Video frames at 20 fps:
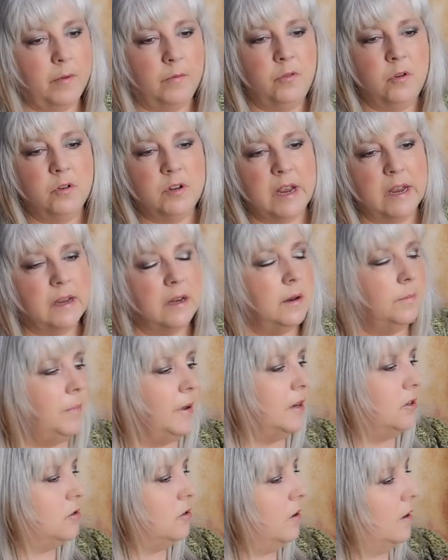If you're taking a
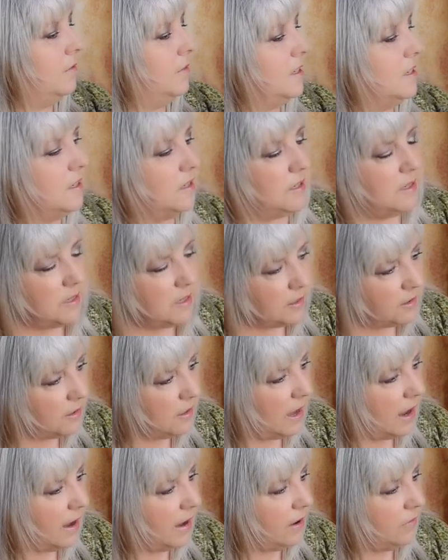picture of a still
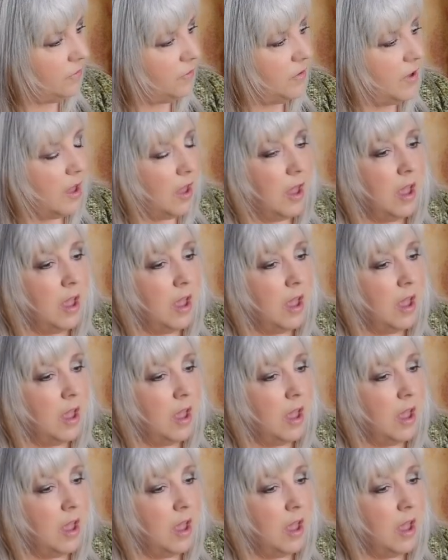life